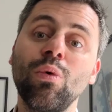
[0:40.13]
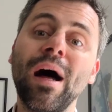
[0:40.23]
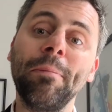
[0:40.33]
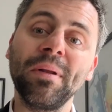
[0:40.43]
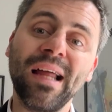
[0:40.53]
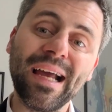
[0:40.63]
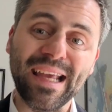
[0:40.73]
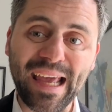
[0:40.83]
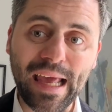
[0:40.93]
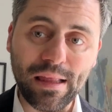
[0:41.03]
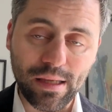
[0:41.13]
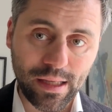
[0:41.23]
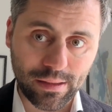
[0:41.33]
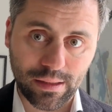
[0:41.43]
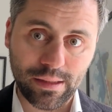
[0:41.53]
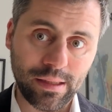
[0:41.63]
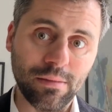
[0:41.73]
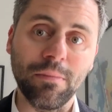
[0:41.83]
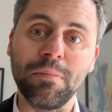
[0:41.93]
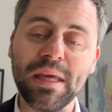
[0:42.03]
apply in Italy,
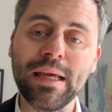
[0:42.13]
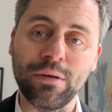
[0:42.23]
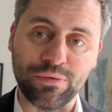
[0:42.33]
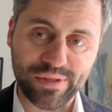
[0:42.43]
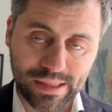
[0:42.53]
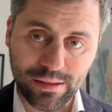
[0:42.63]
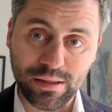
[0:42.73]
being already in the